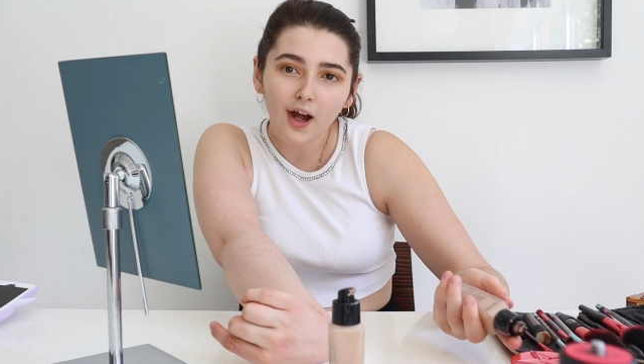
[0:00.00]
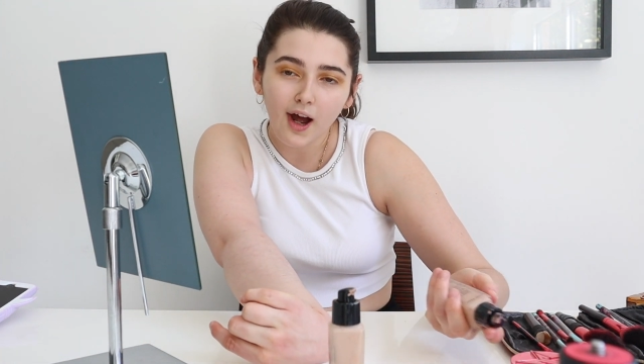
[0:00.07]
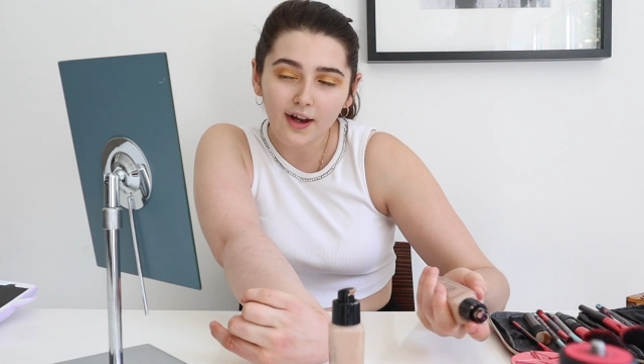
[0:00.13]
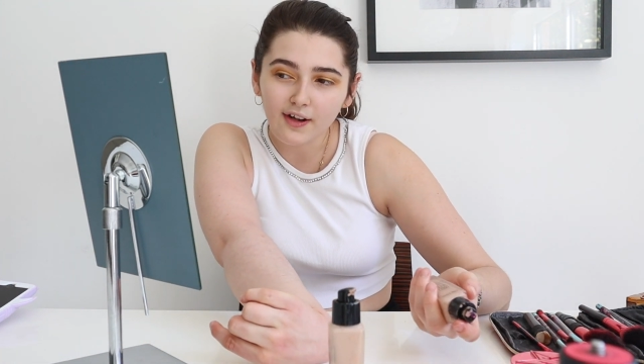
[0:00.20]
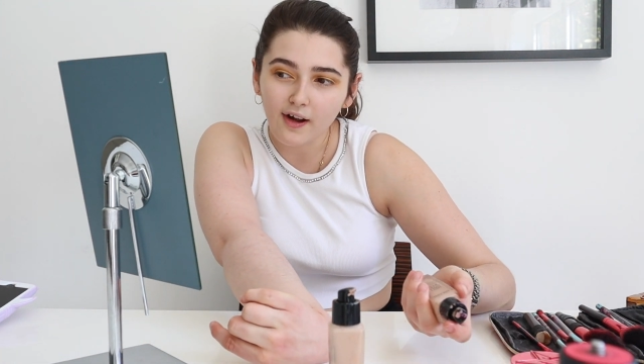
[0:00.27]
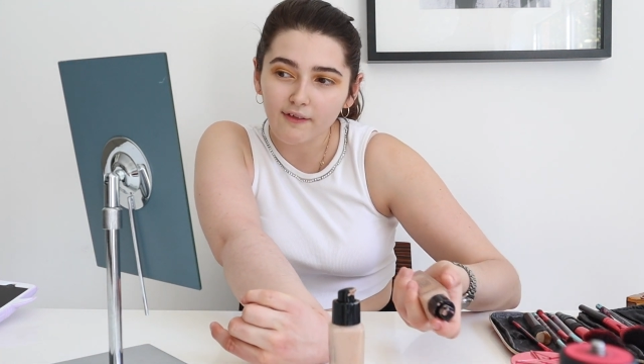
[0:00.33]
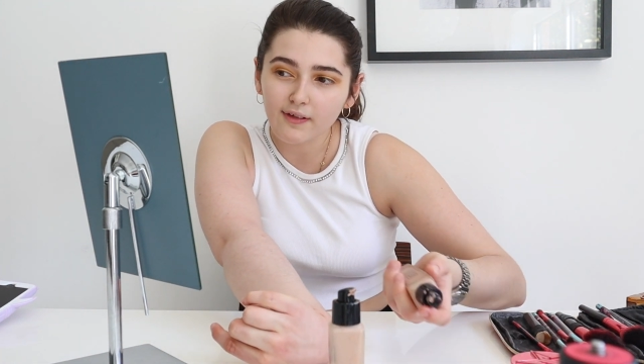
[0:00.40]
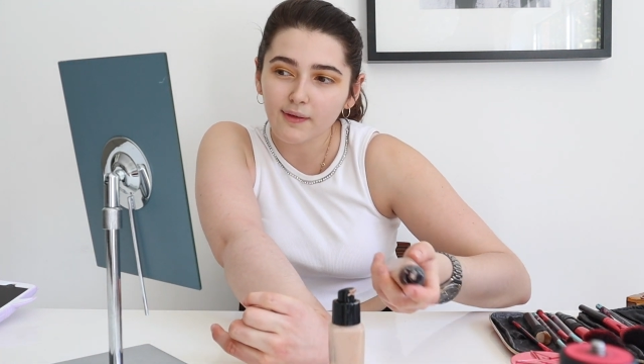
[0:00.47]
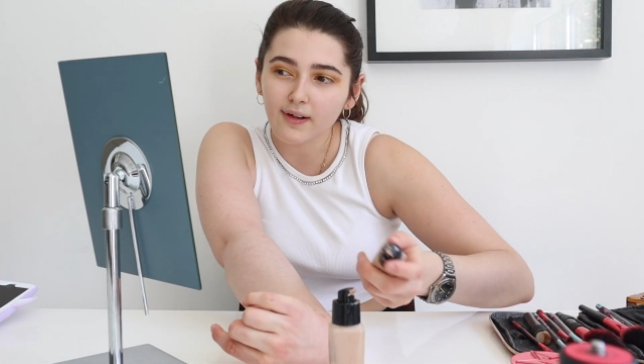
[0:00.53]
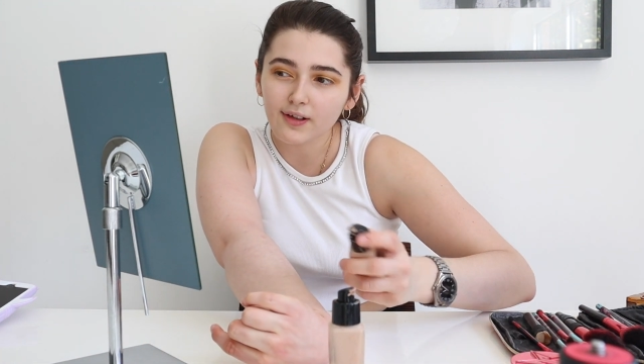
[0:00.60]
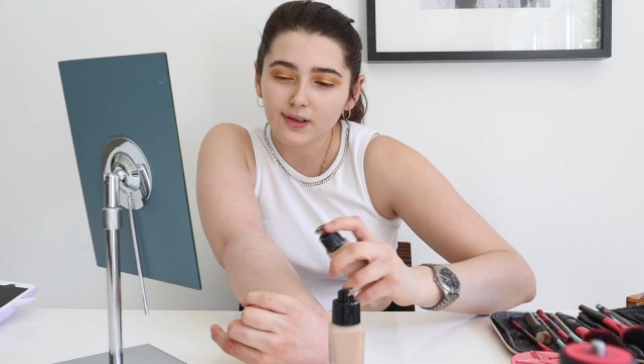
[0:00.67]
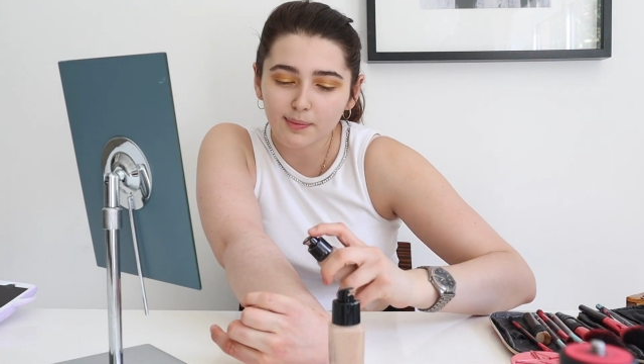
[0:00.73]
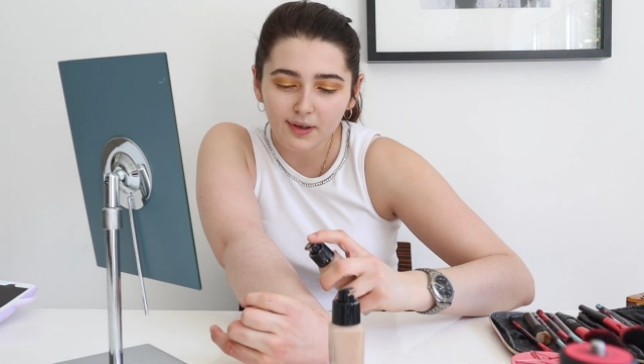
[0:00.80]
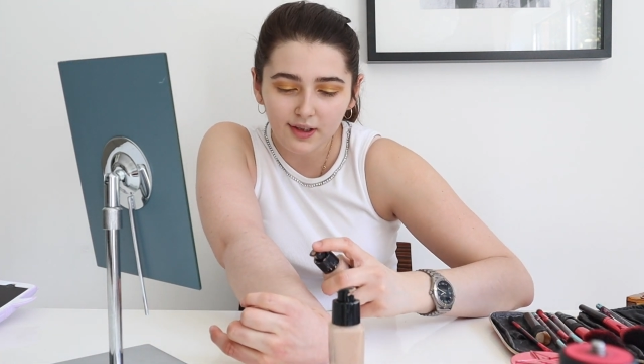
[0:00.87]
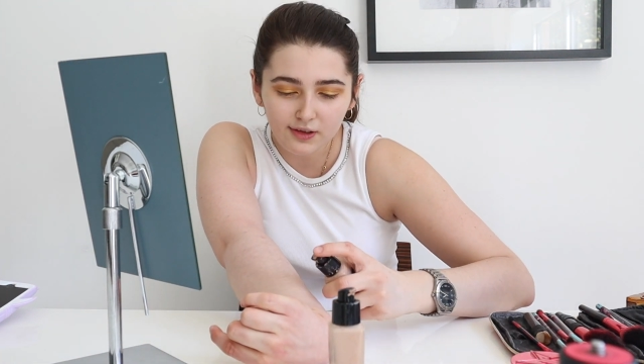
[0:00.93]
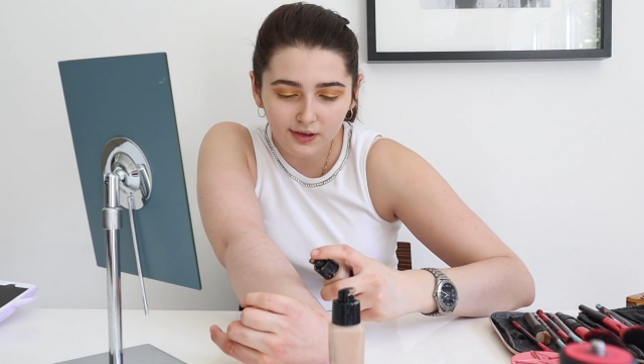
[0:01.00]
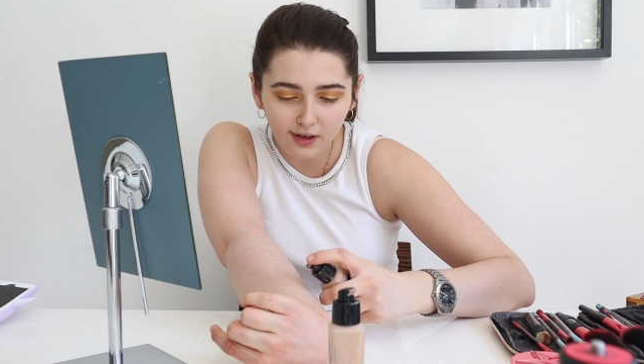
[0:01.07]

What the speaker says: I don't have anywhere else to put it.